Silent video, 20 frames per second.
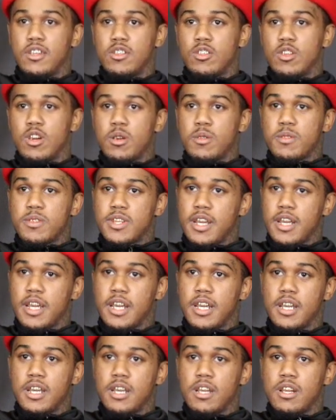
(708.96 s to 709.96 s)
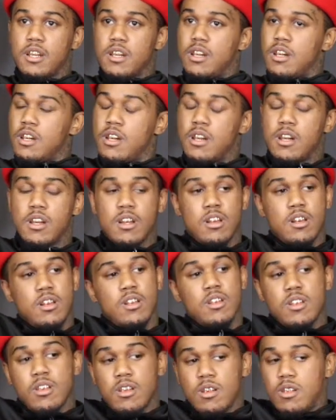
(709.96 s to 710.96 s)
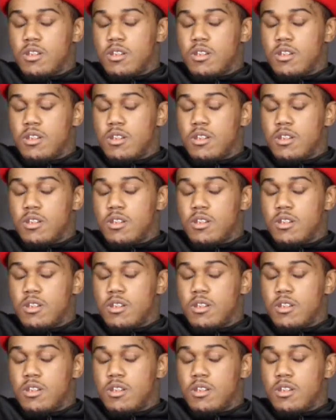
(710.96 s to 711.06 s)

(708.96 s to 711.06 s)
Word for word: Different, you know what I'm saying? Whatever. I say the same